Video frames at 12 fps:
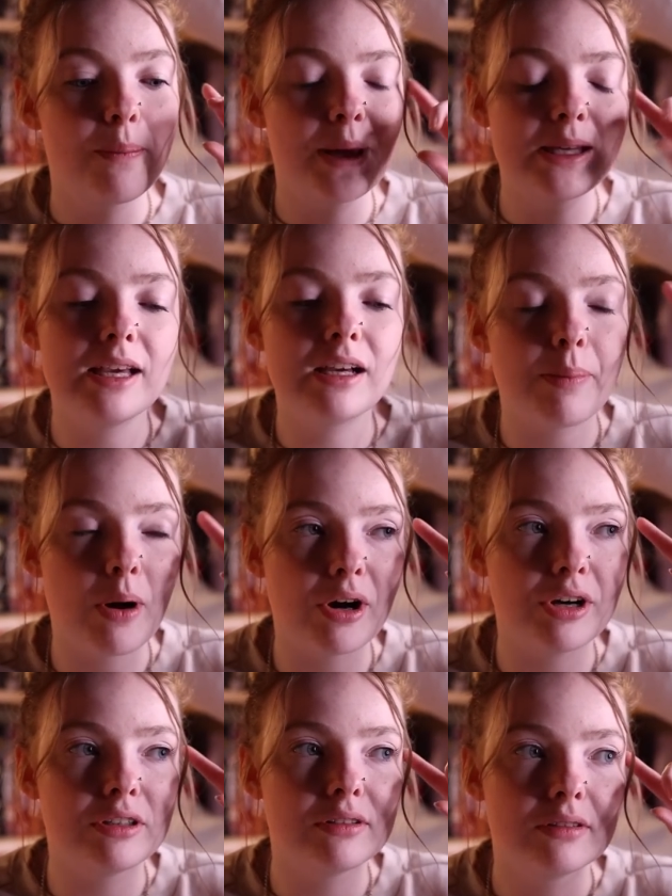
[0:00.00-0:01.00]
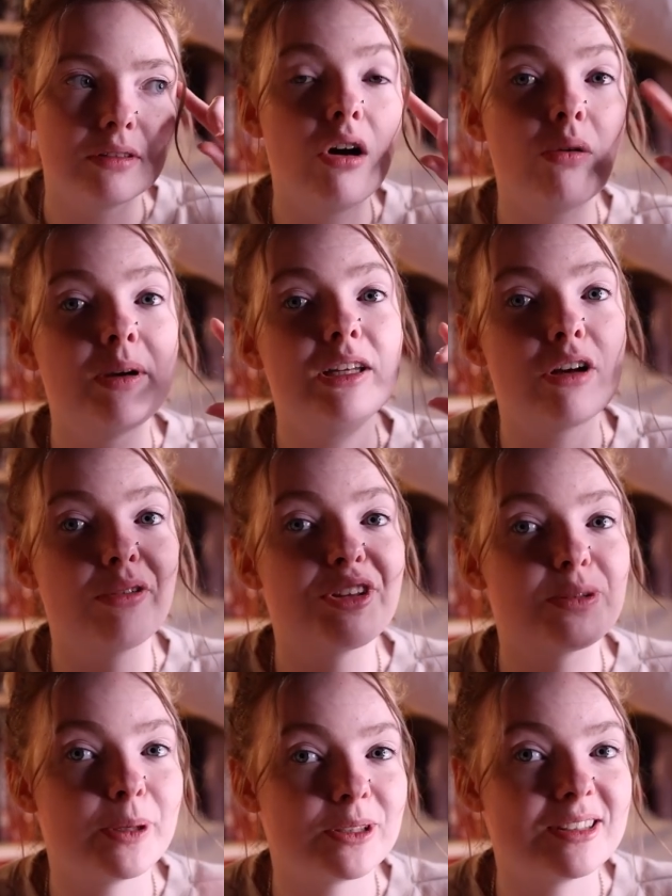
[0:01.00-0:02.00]
picking apart, oh, we know this
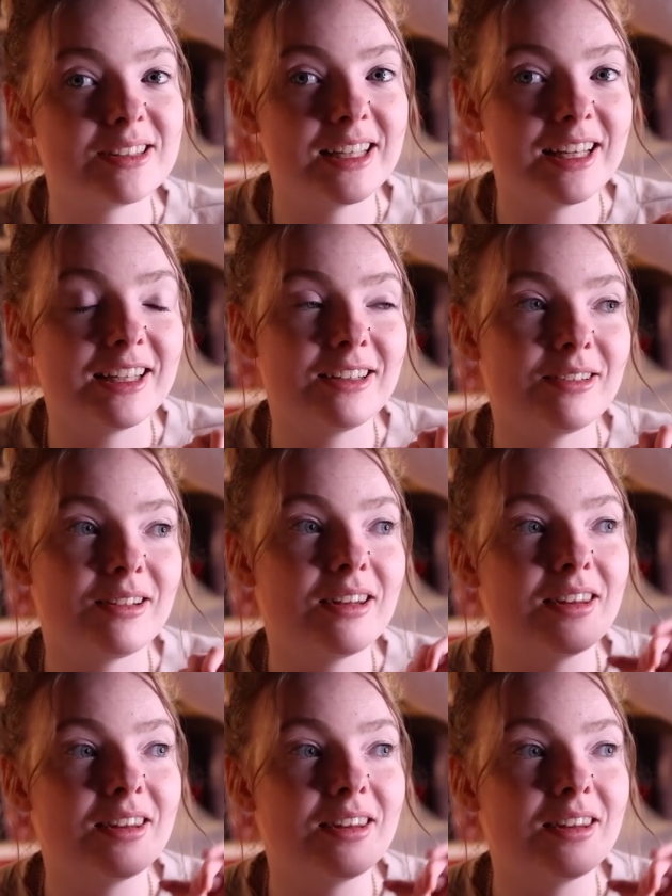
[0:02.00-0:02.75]
person's in